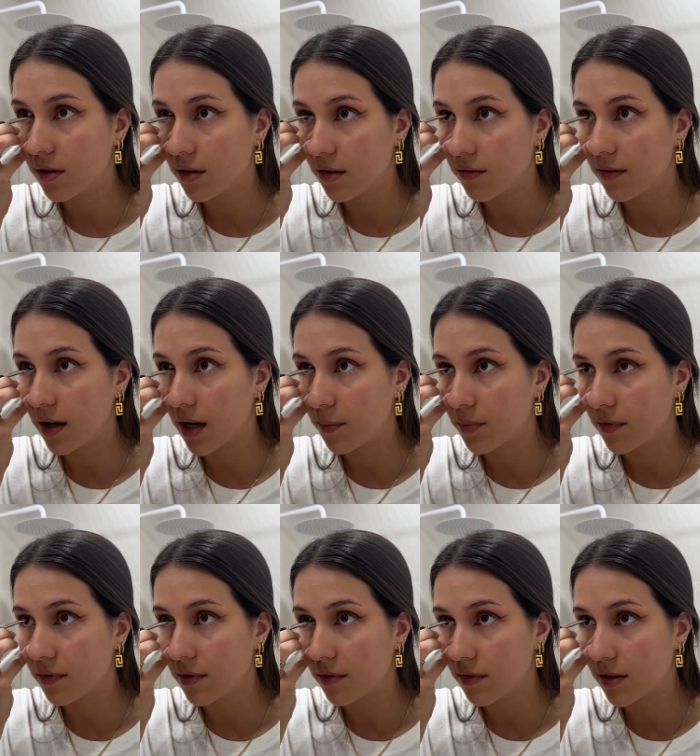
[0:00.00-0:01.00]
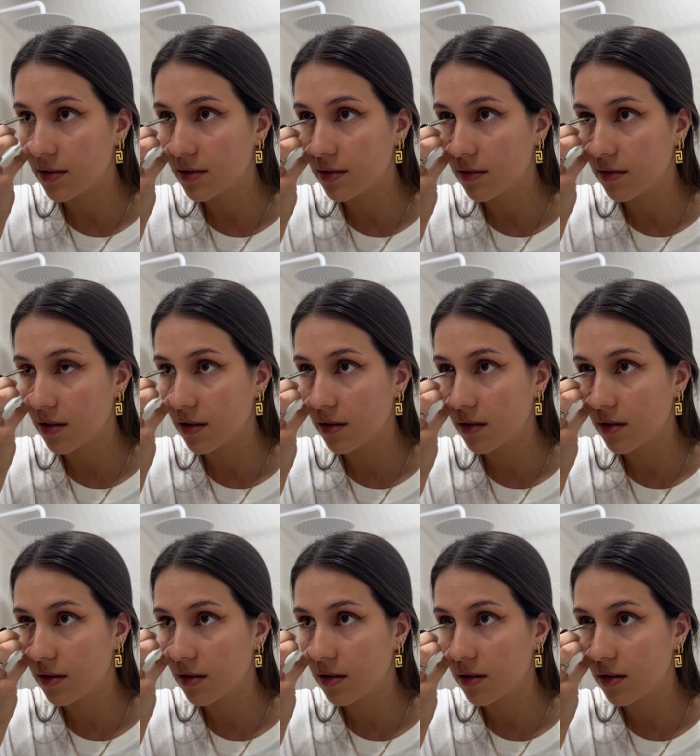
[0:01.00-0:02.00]
the vibe of the restaurant
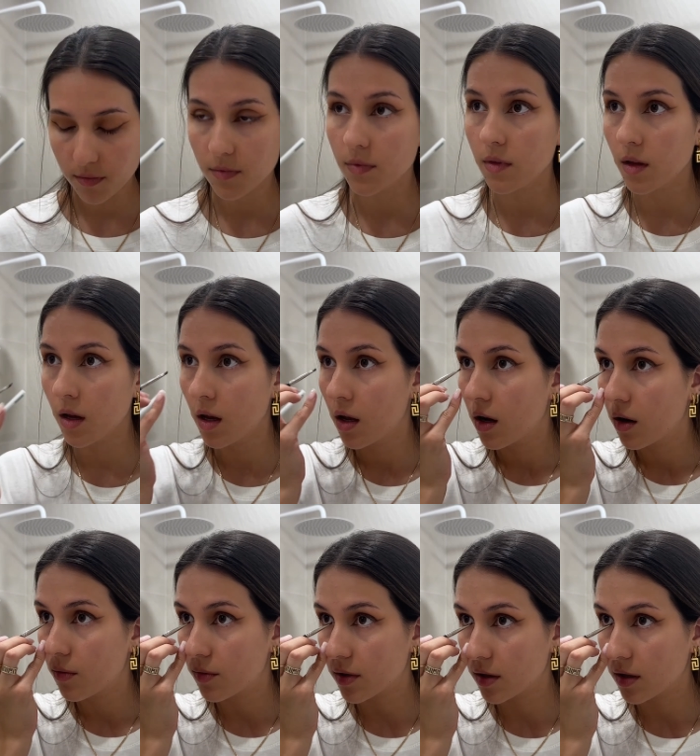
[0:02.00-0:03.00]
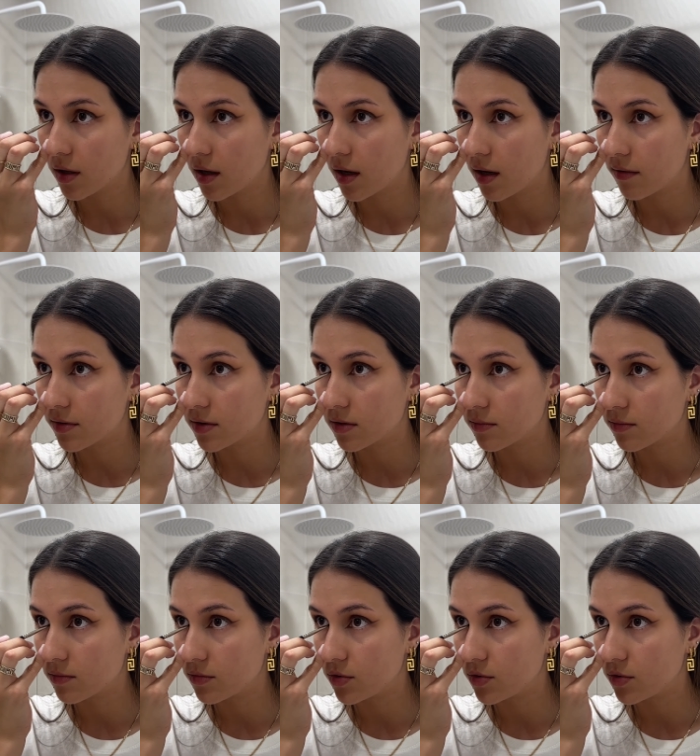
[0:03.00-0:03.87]
we're gonna have some